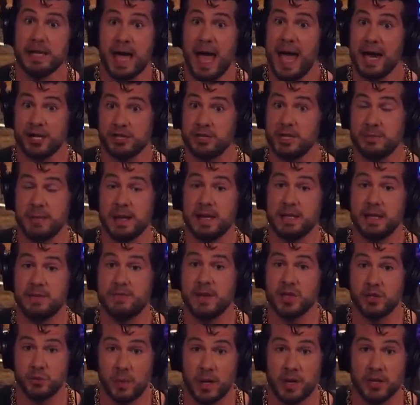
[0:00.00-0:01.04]
actually admitting that
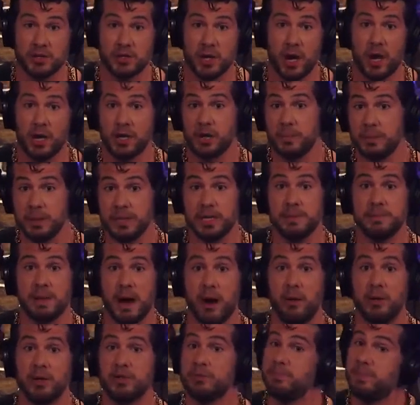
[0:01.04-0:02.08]
Venezuelans are completely
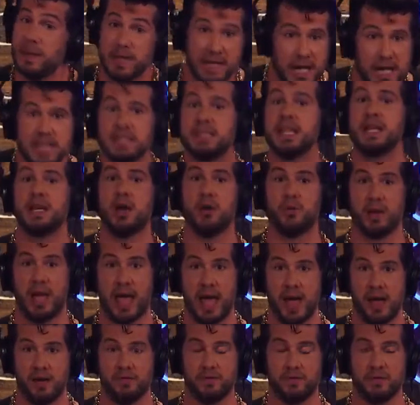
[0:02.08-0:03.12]
powerless because they don't
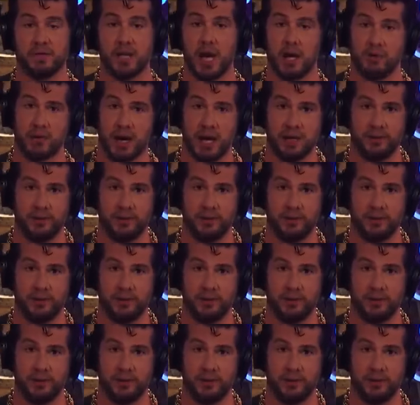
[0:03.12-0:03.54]
have gun